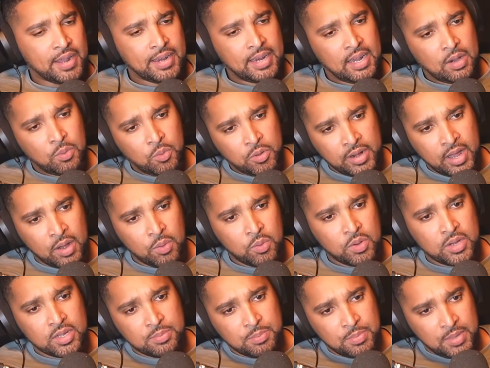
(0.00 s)
out what that
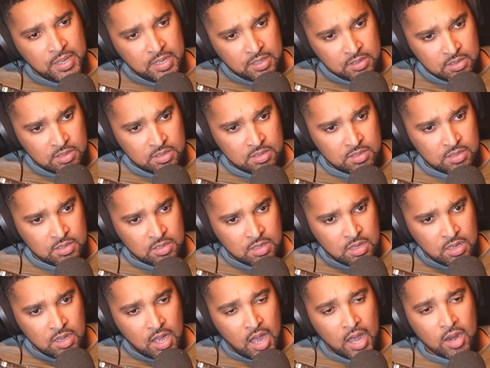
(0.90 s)
word means.
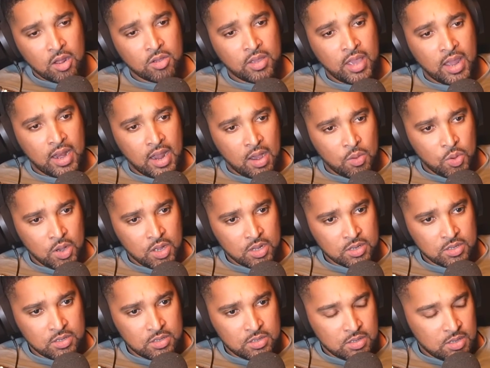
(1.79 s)
I don't get that
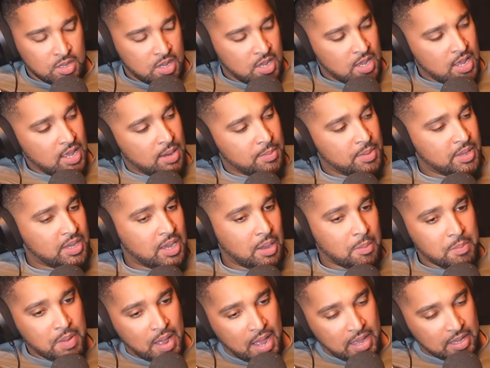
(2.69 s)
word. Let me
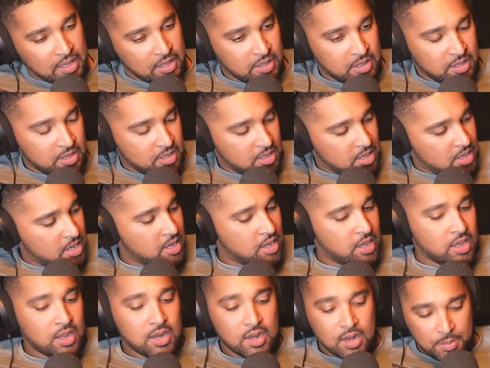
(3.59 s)
come back.
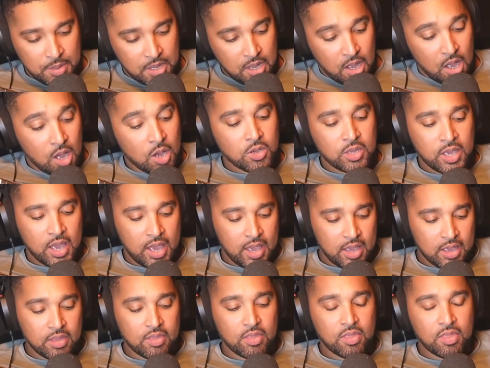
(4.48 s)

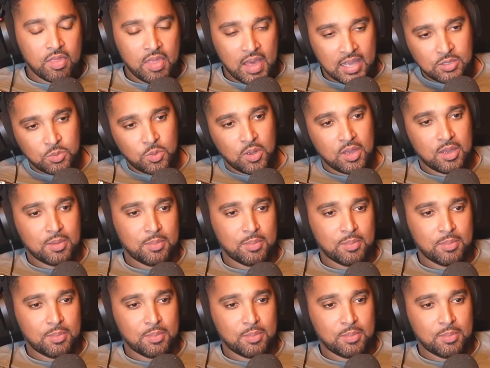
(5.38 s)
That's what it